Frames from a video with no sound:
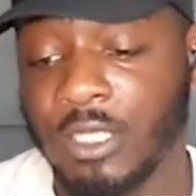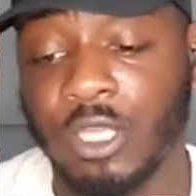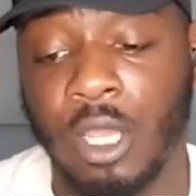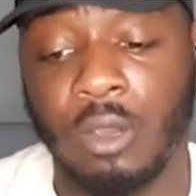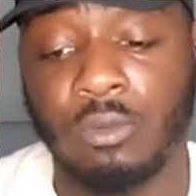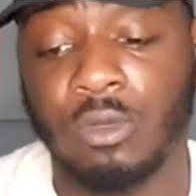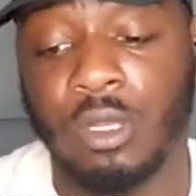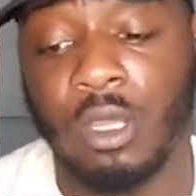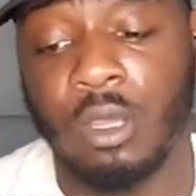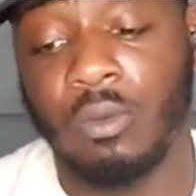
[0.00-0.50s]

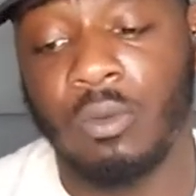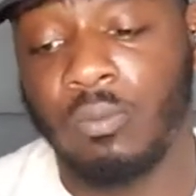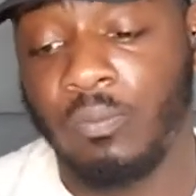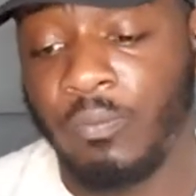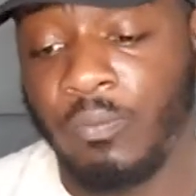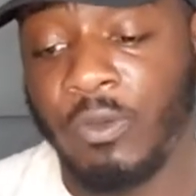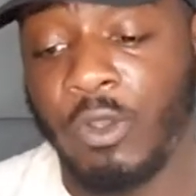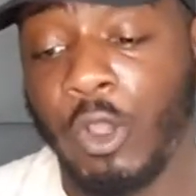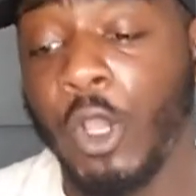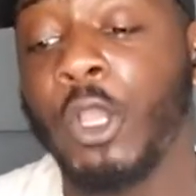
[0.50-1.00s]
don't know.
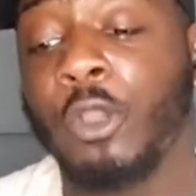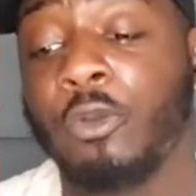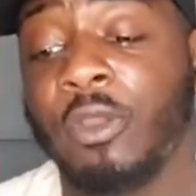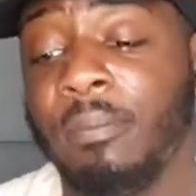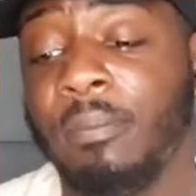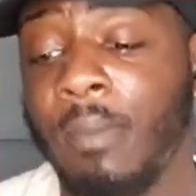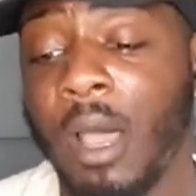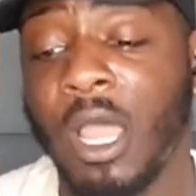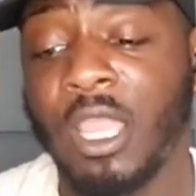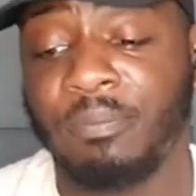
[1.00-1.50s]
Hungary
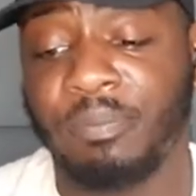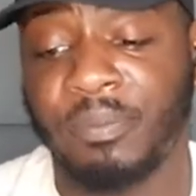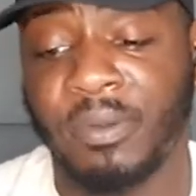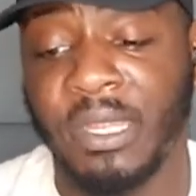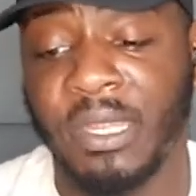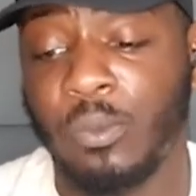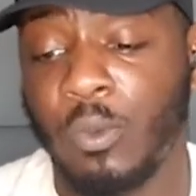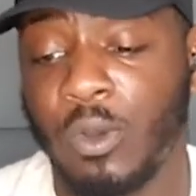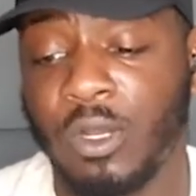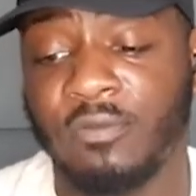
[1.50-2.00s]
might
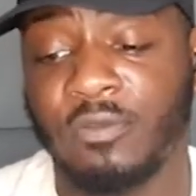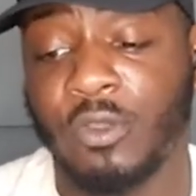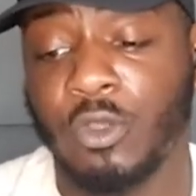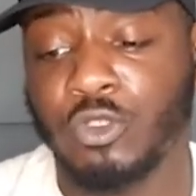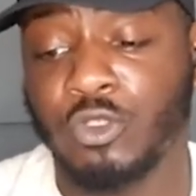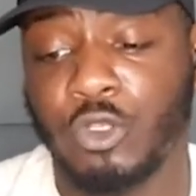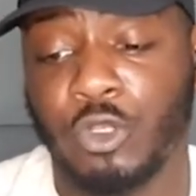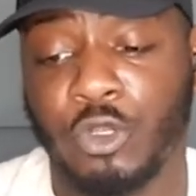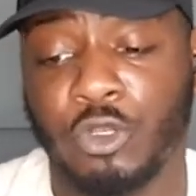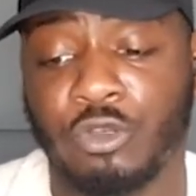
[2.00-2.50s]
be one of those